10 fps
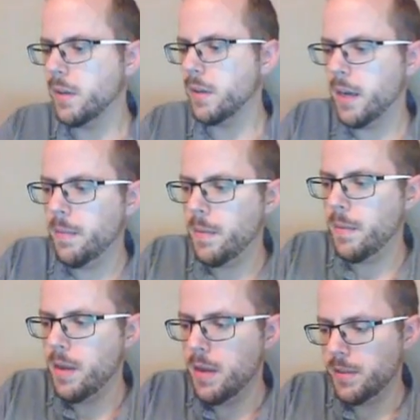Okay,
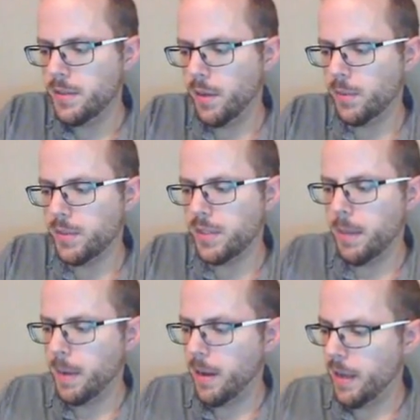so we'll set
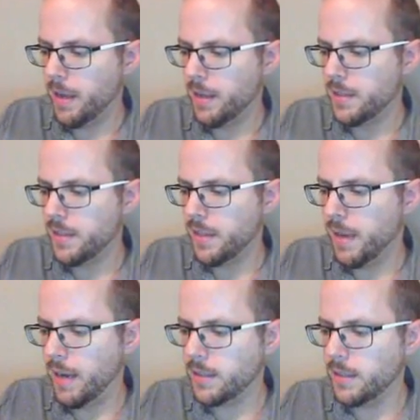up our, our set of
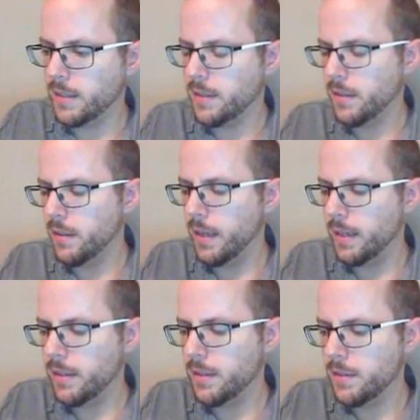axes
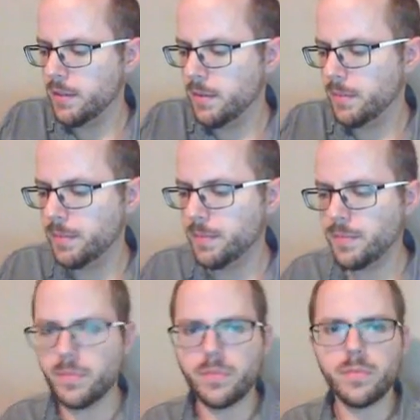like this.
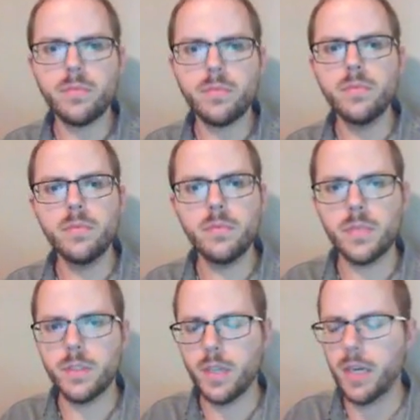
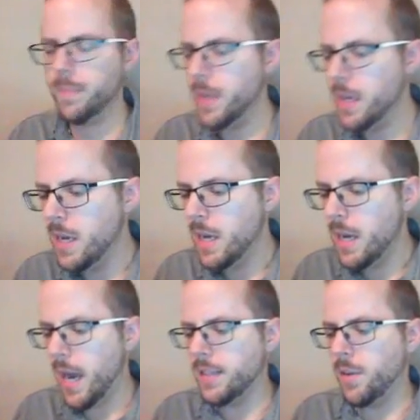Okay,
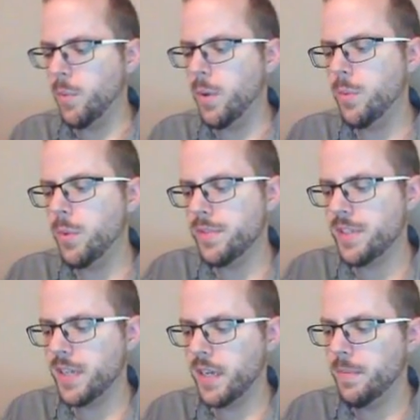and so what you would have
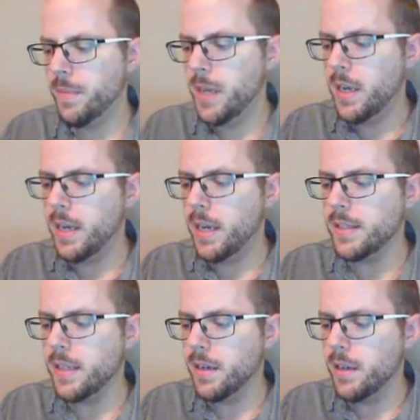seen
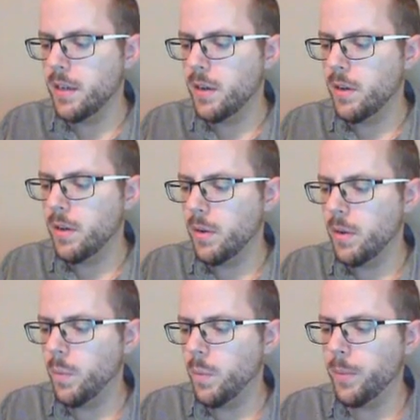is that
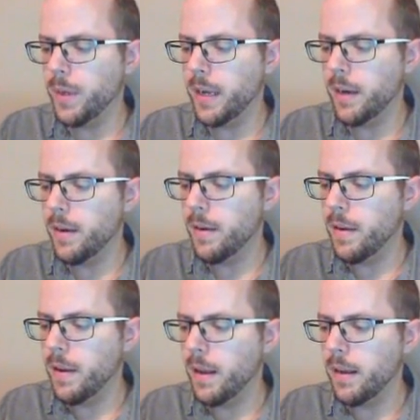we would get
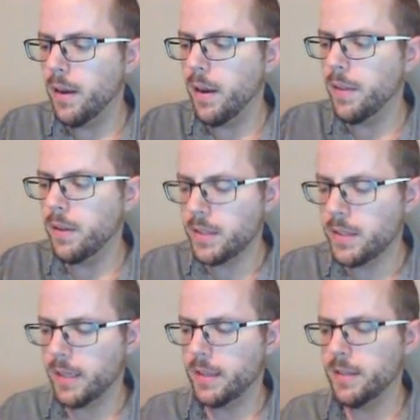a line that
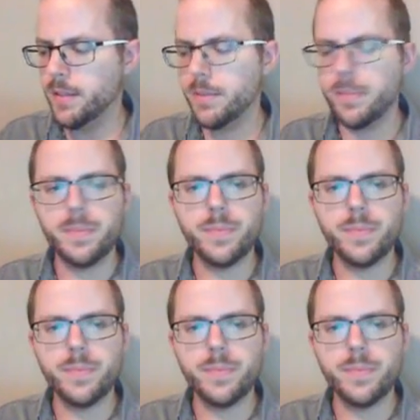looks like this.